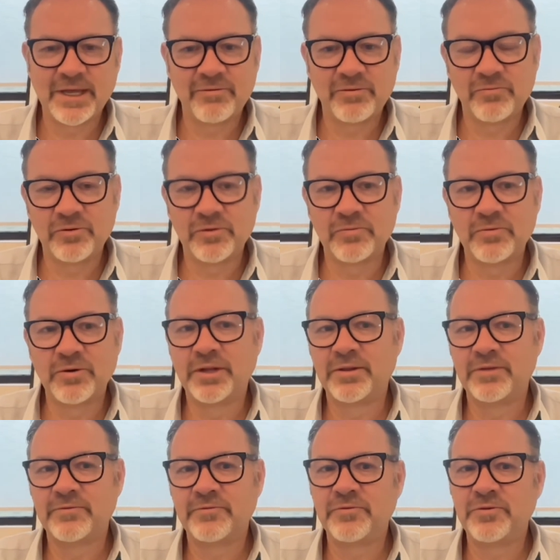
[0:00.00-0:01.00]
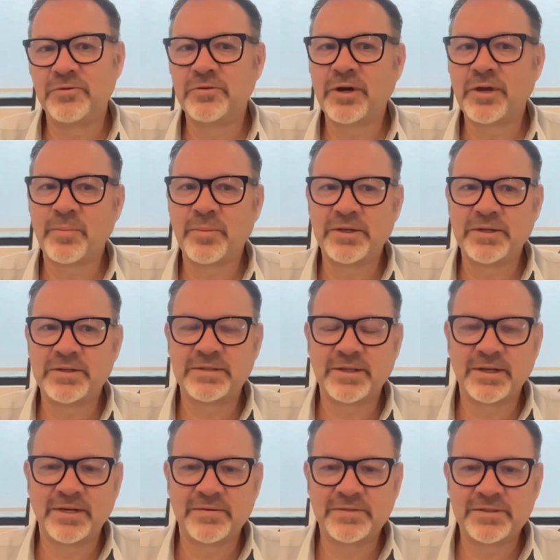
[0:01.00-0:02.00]
And we're one of the few companies that
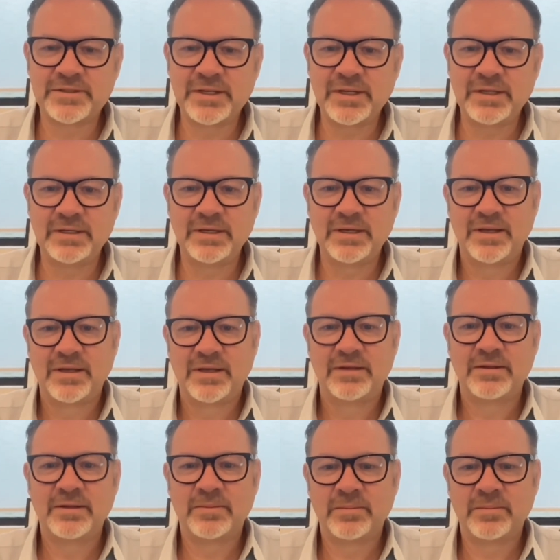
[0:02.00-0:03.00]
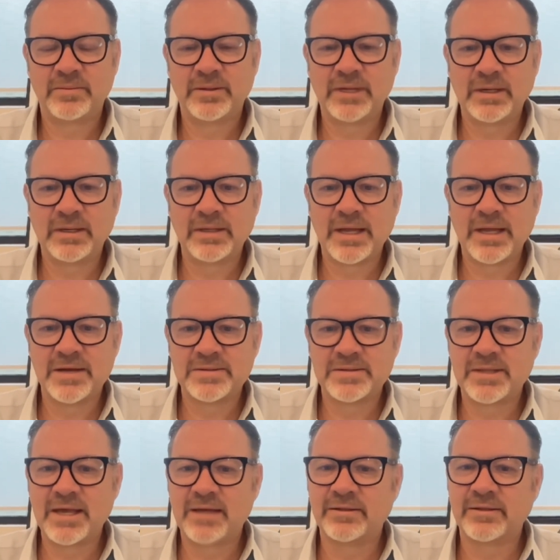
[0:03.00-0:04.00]
I've seen that allows
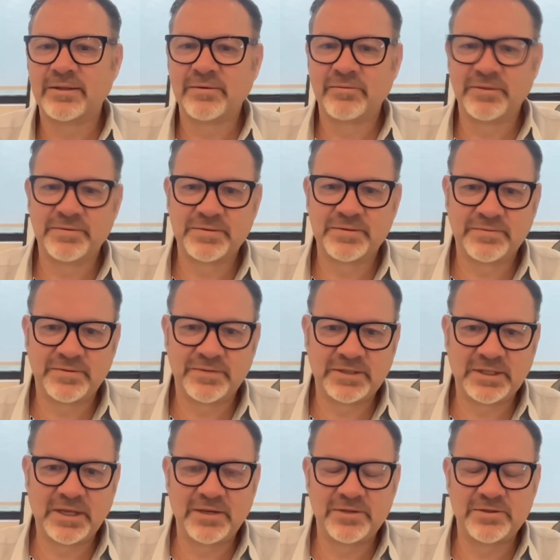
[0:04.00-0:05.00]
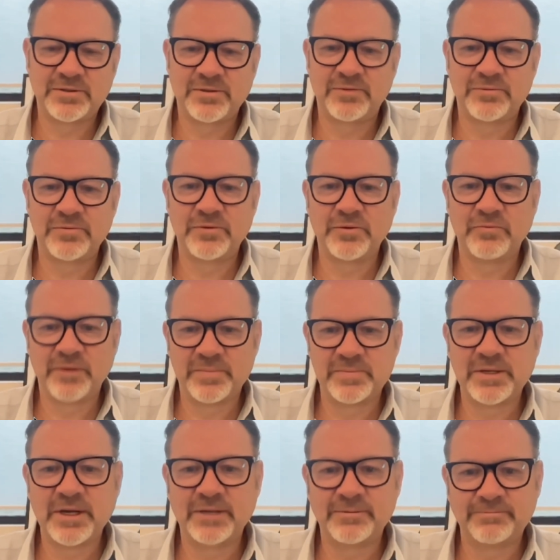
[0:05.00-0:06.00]
that level of sophistication through their website.